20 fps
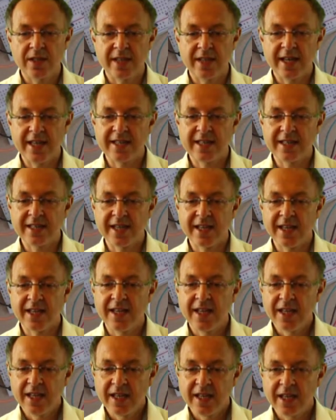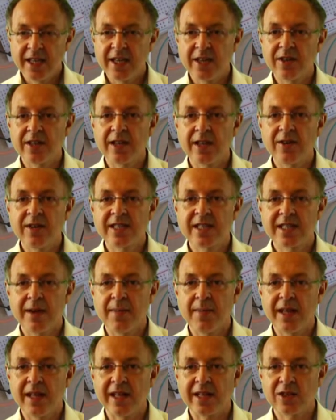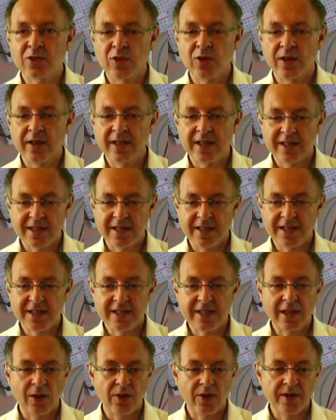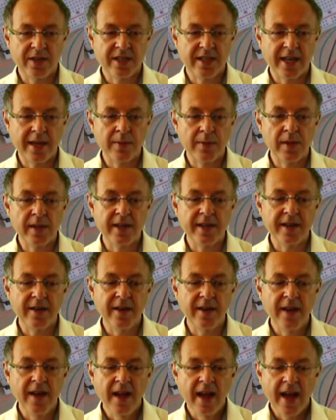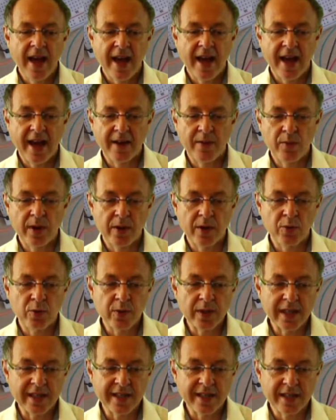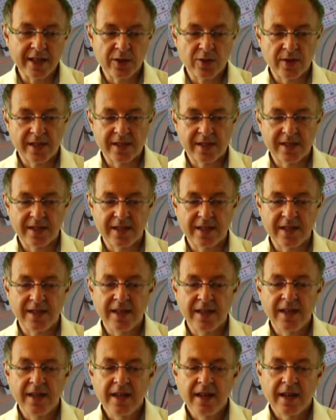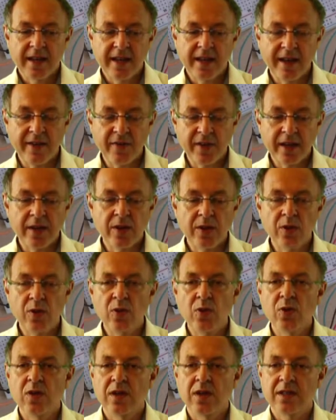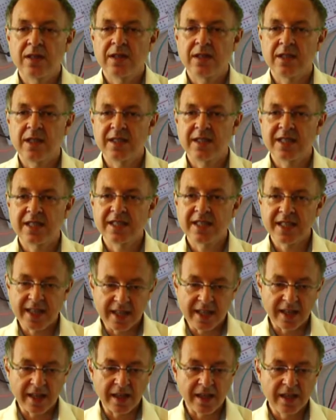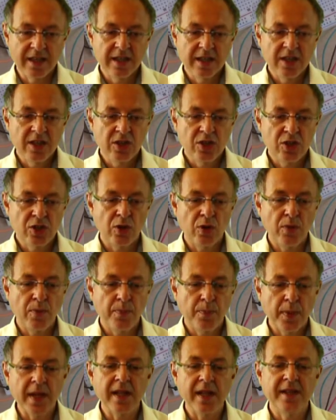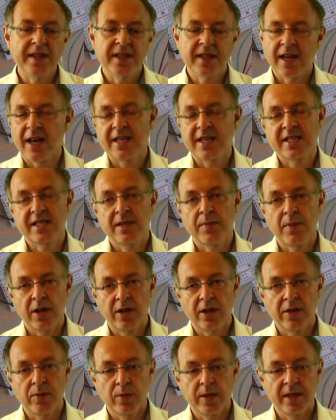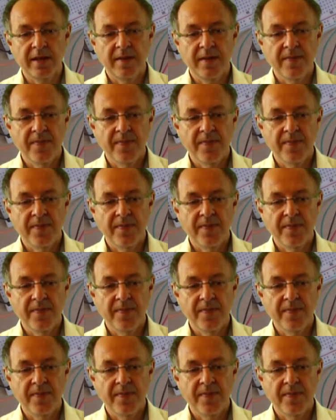As I said, here there is some electronics and it's still on the table here. And we are really interested in giving you the skill to build custom hardware.